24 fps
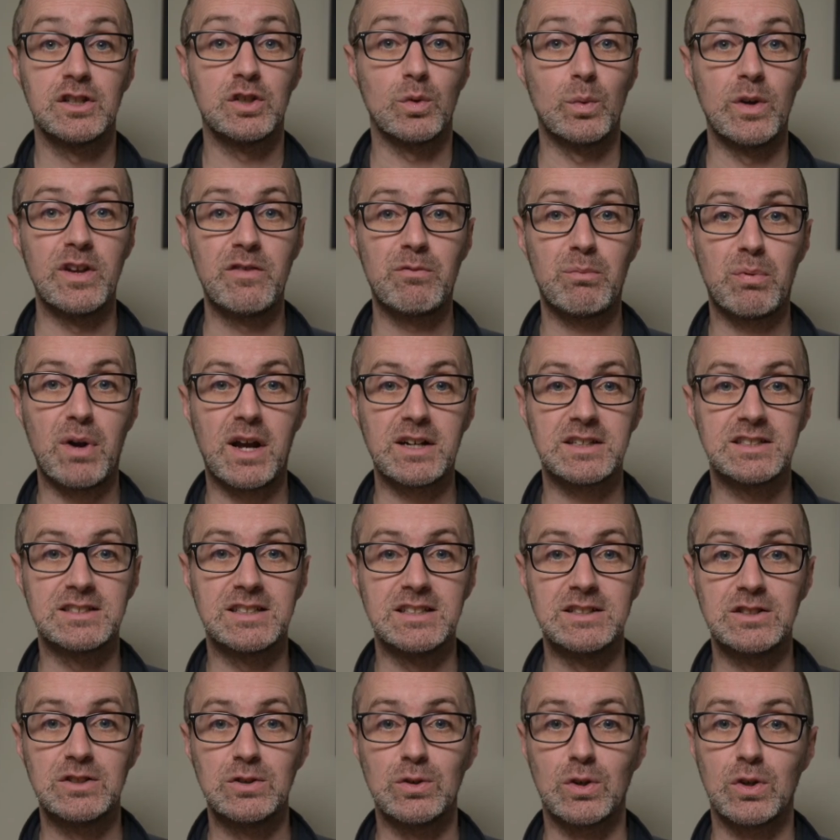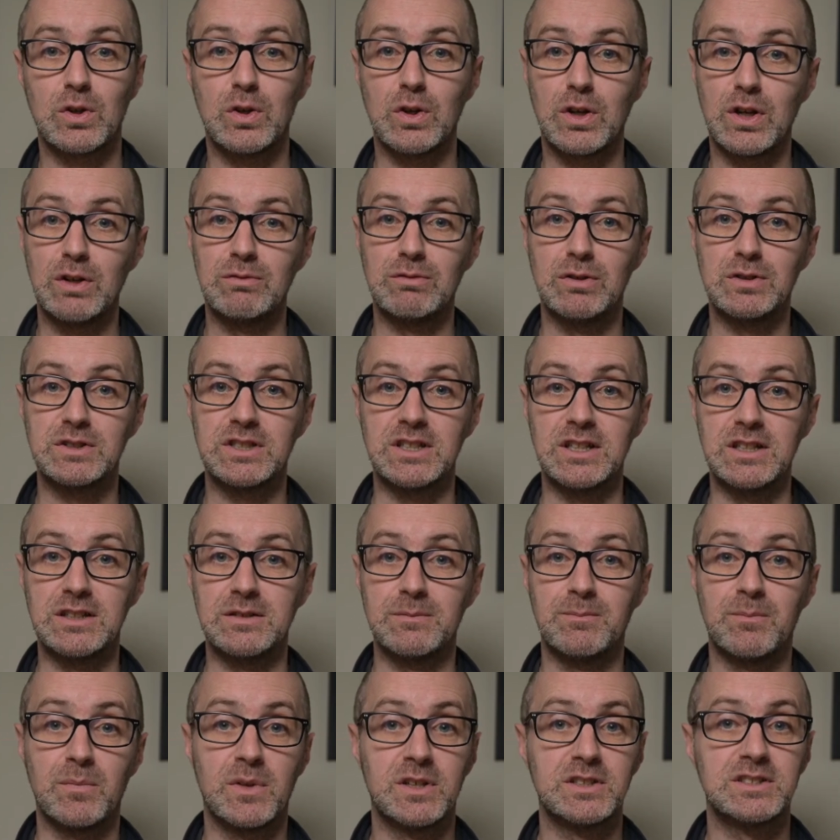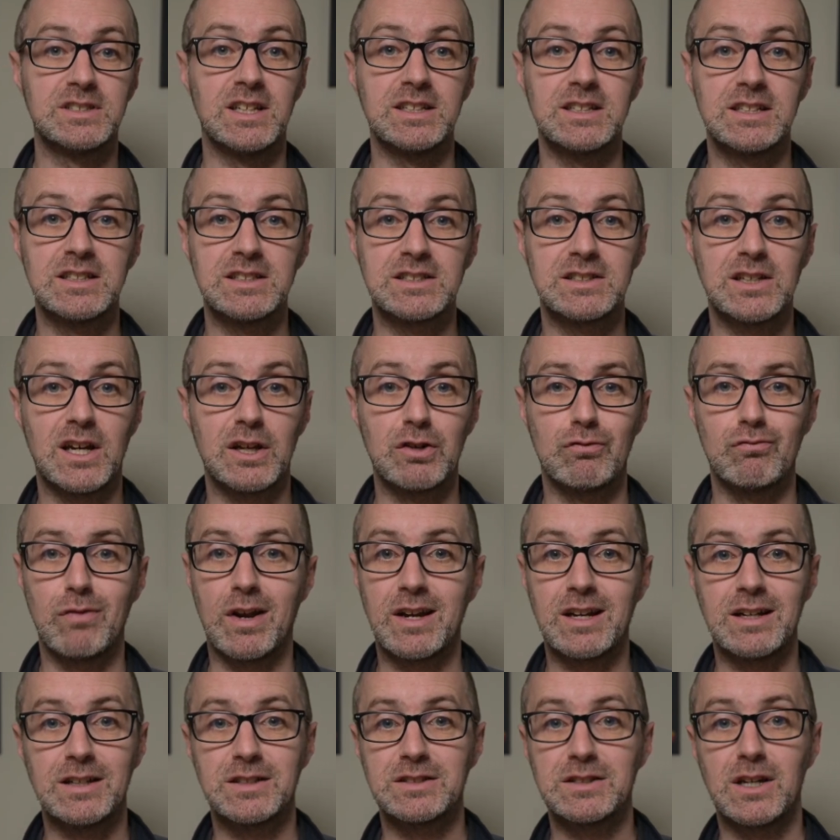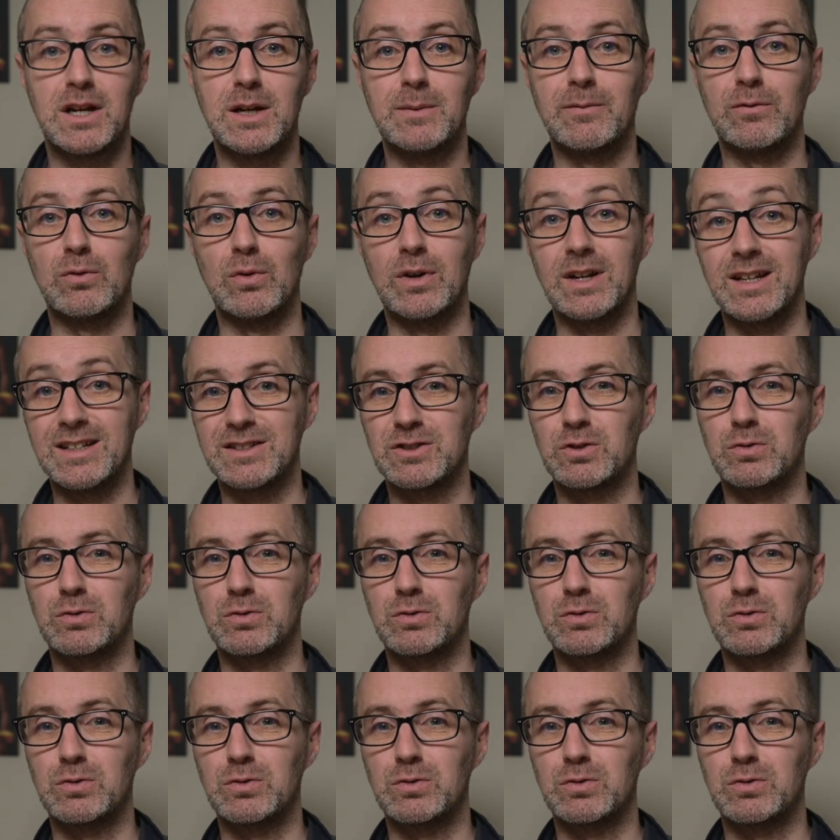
To weave practice into your cooking routine, setting aside regular time for it is